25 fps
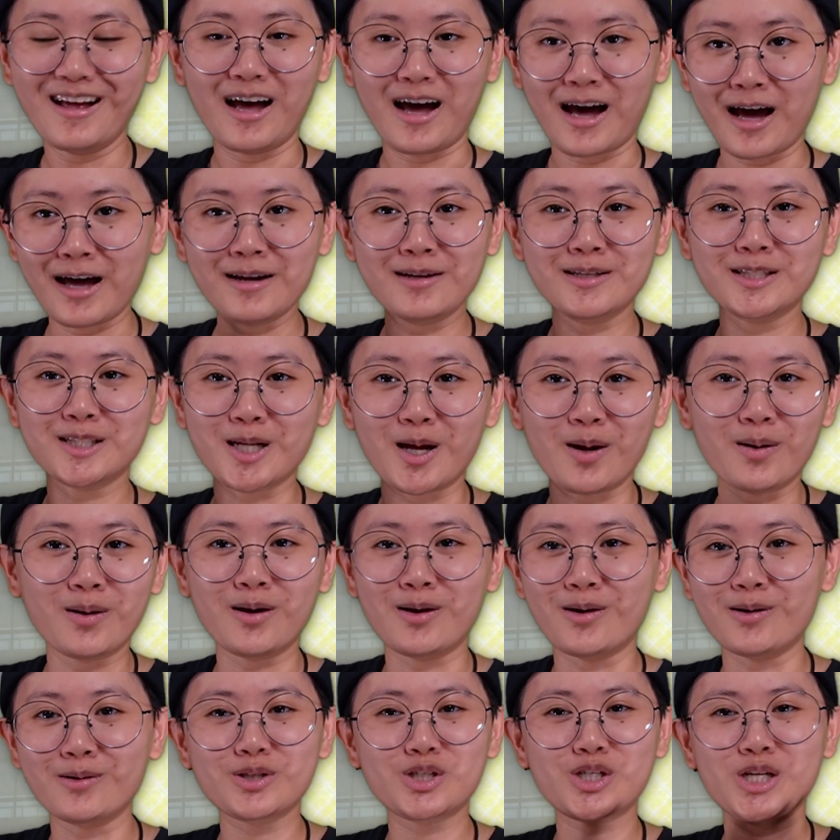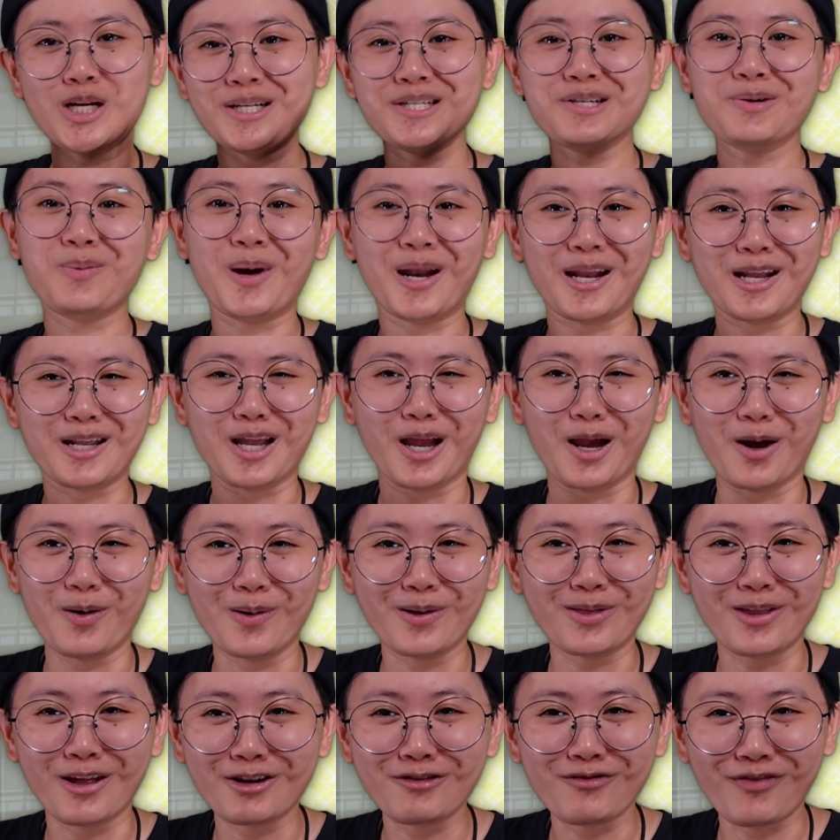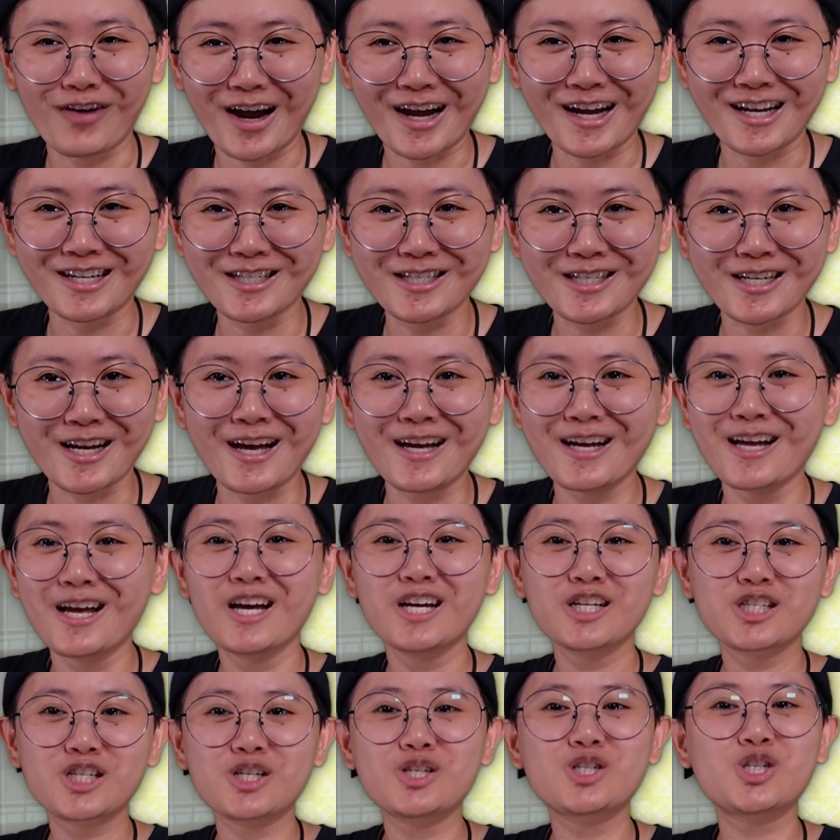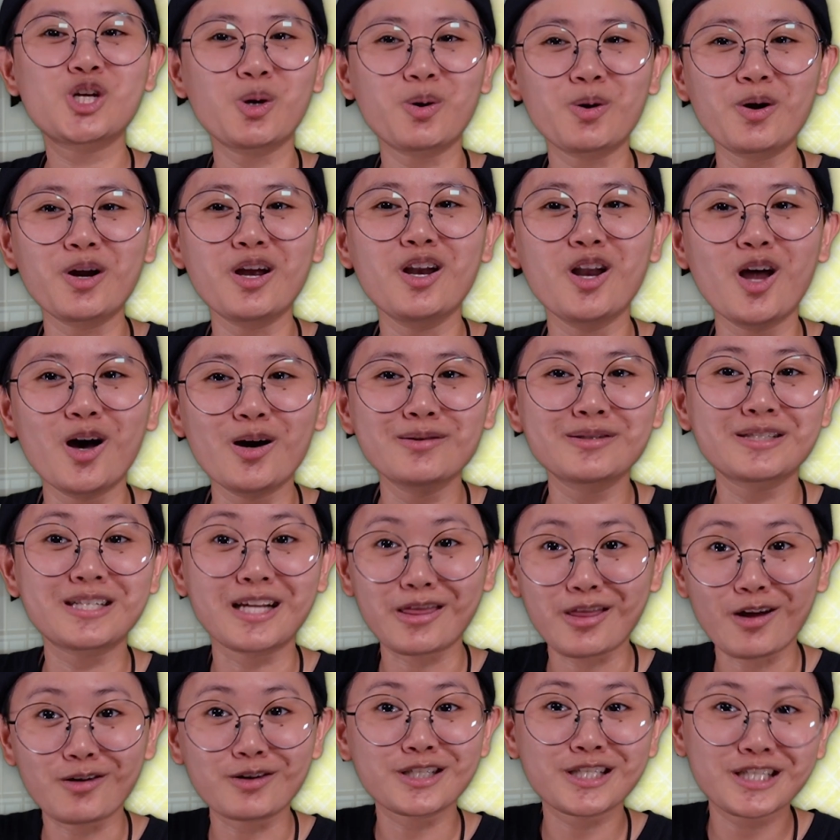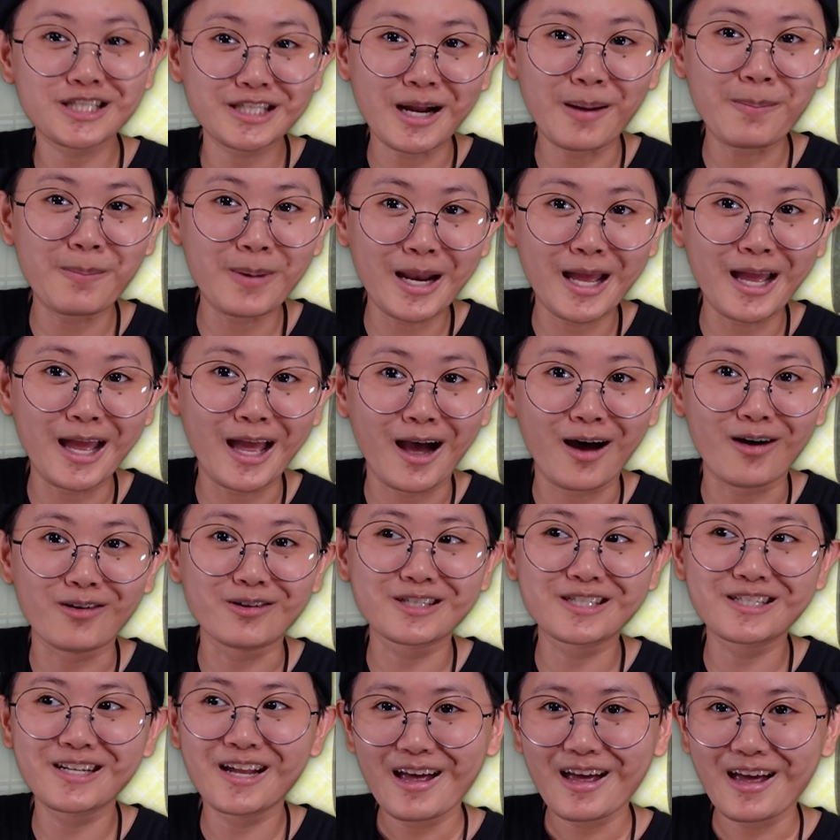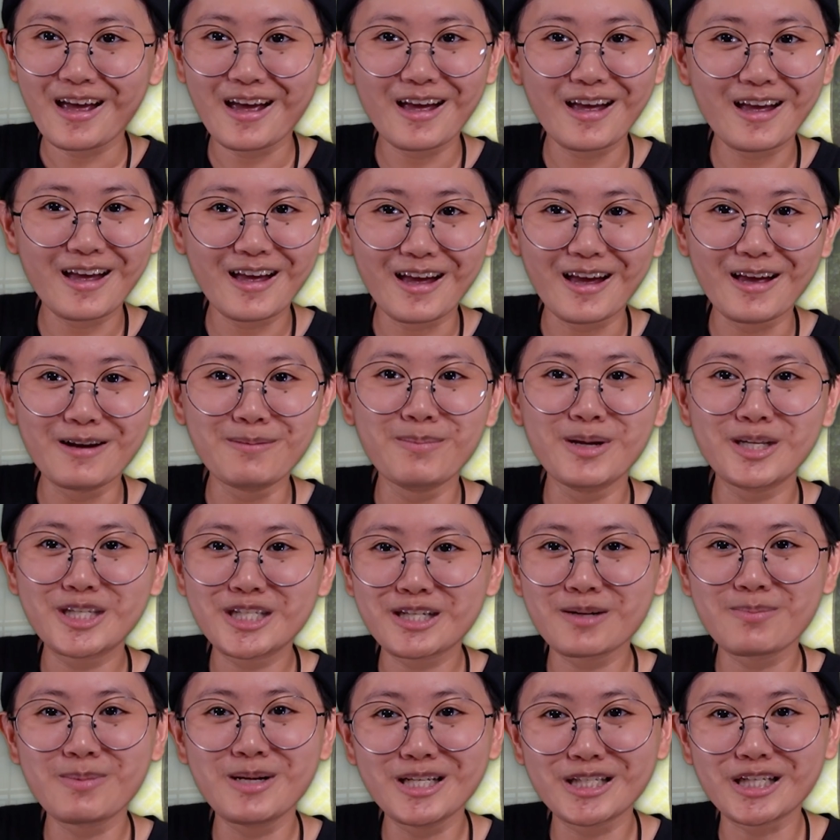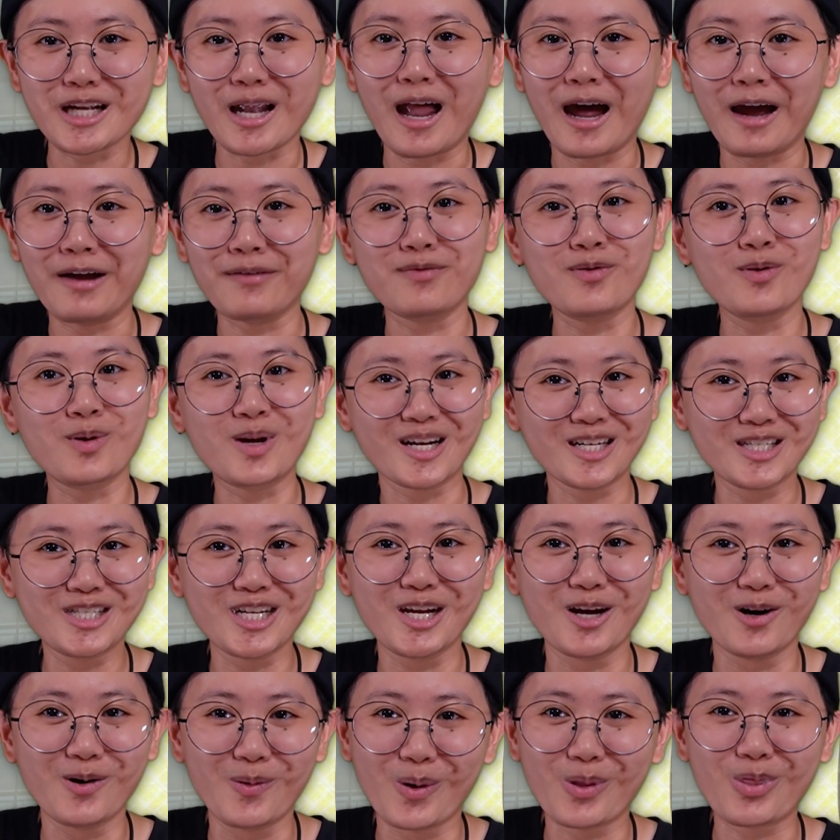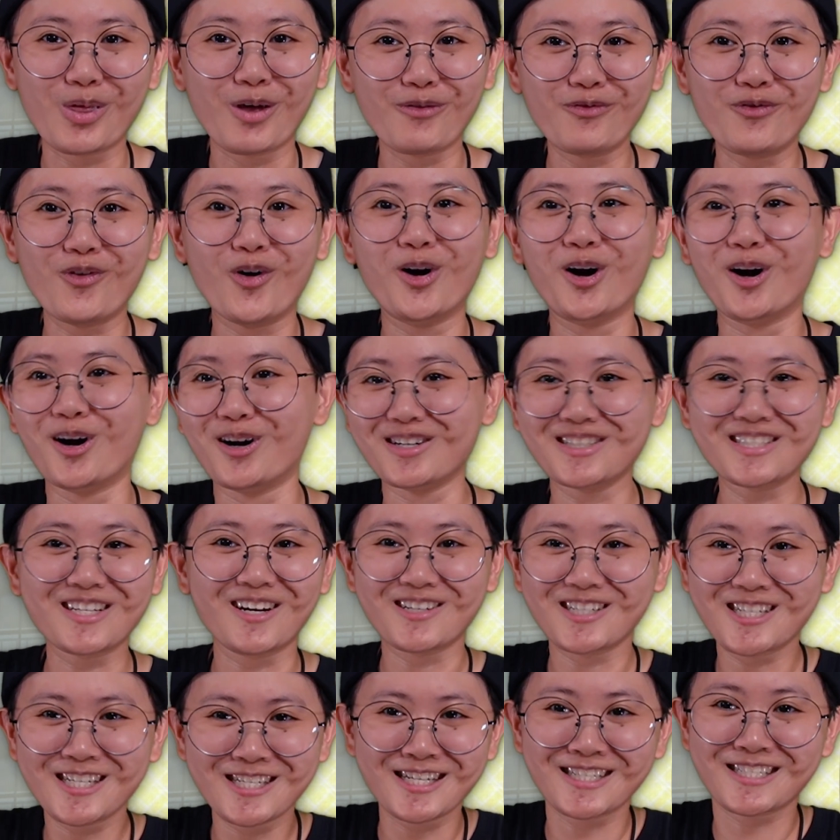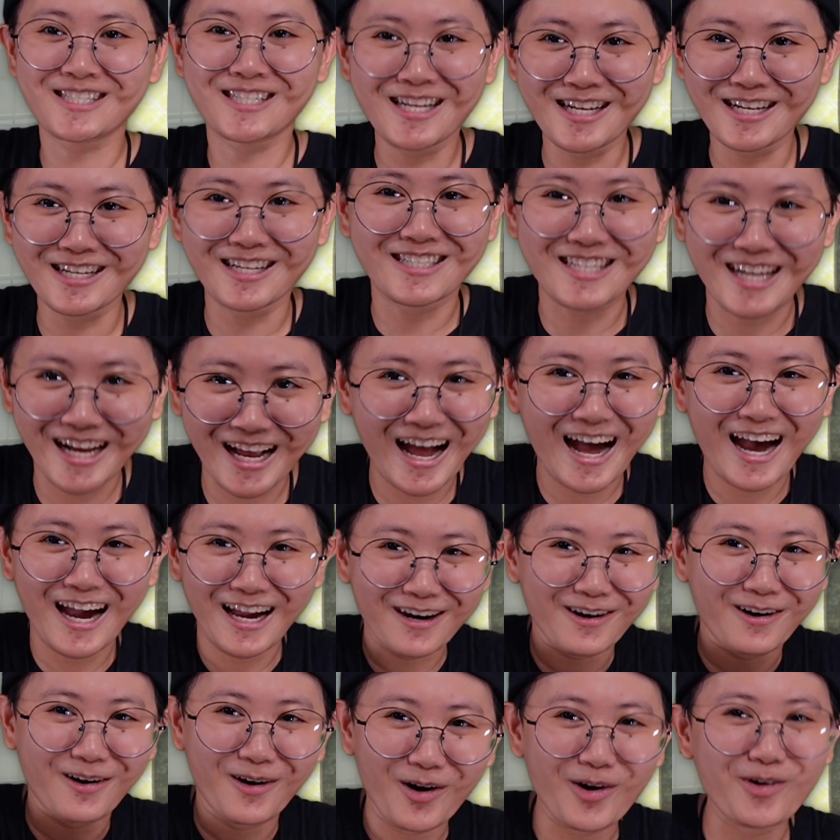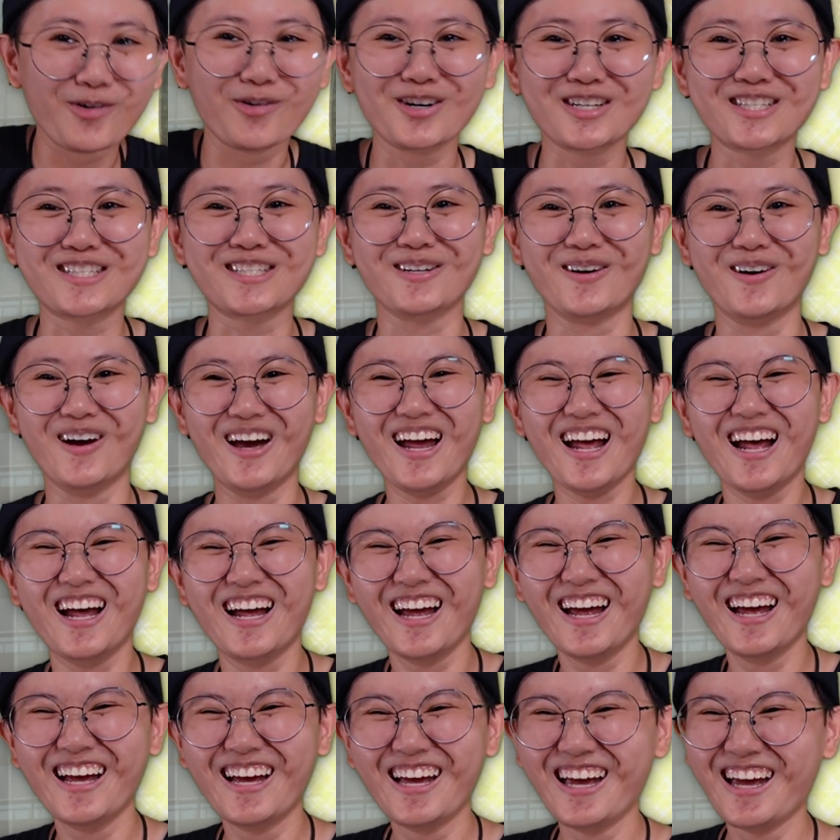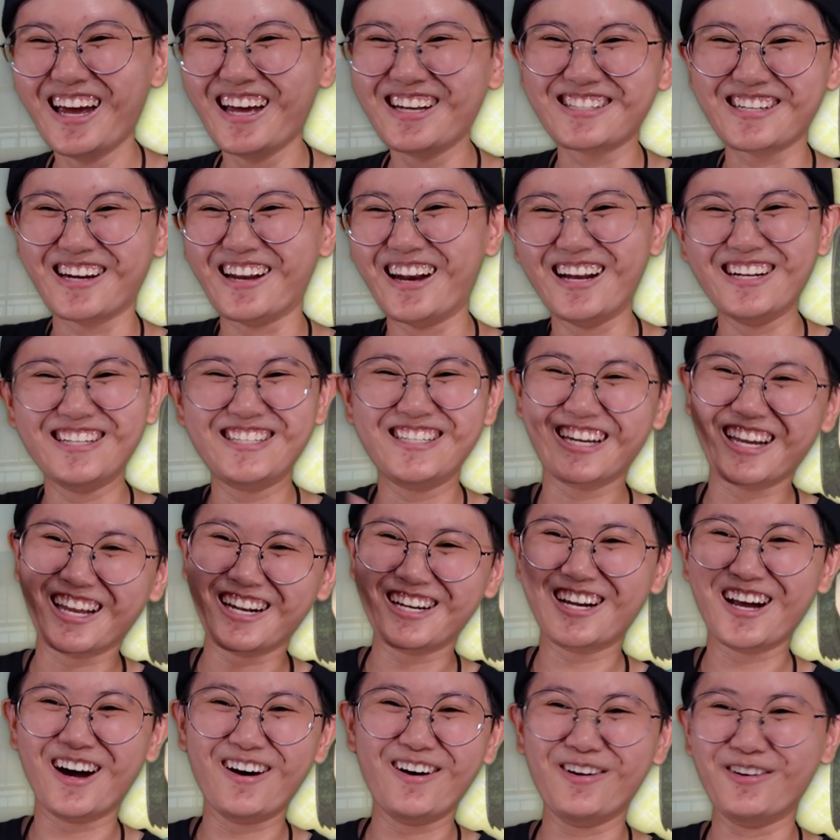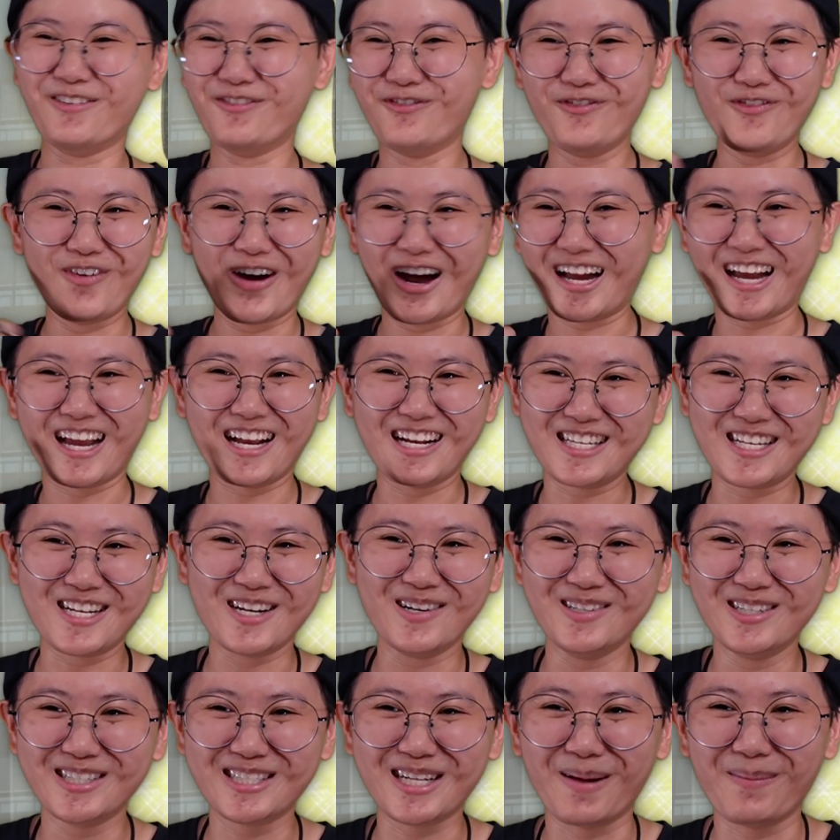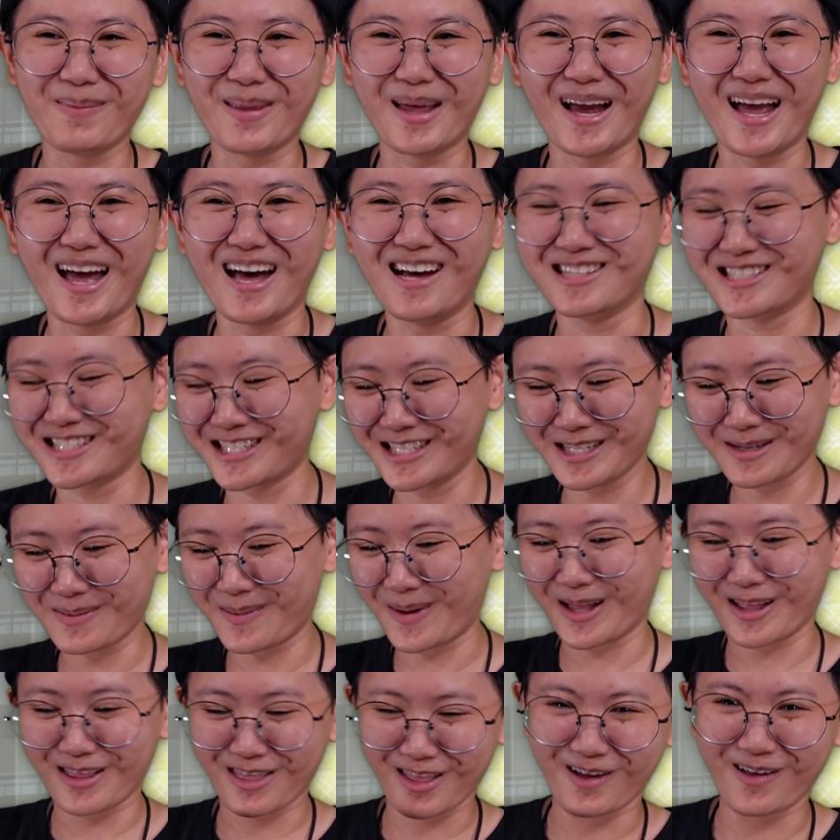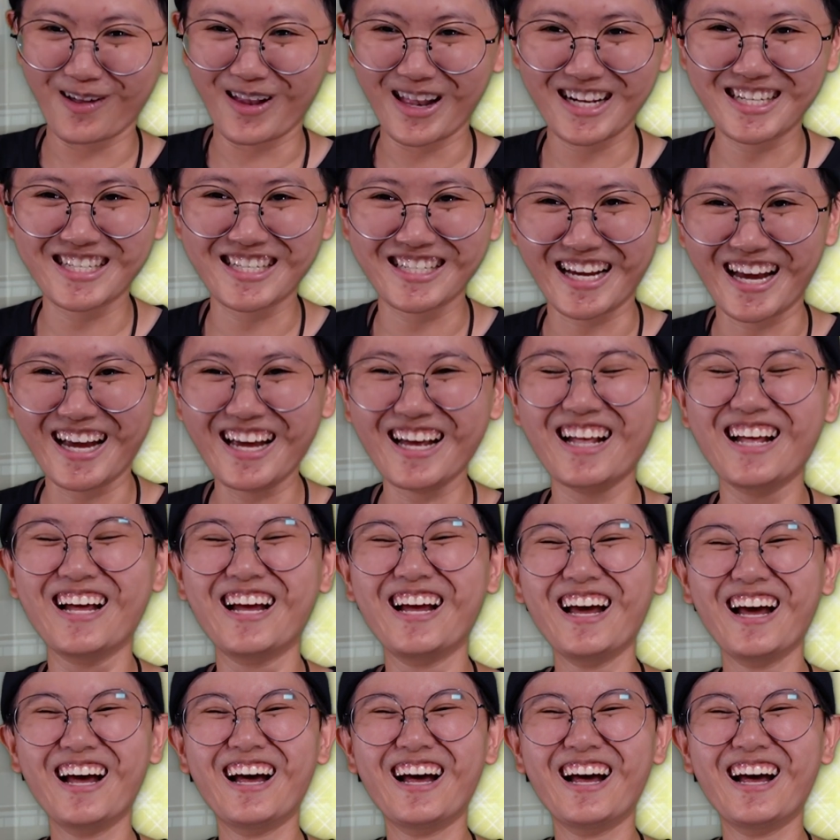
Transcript: Hanazono, she doesn't want to deal with this fucking shit. She already knows that there's somebody else in Mitsumi's life who can deal with it for her, so she just needed to guide her over to it, so then she could go and fucking do something else. She doesn't want to deal with this shit.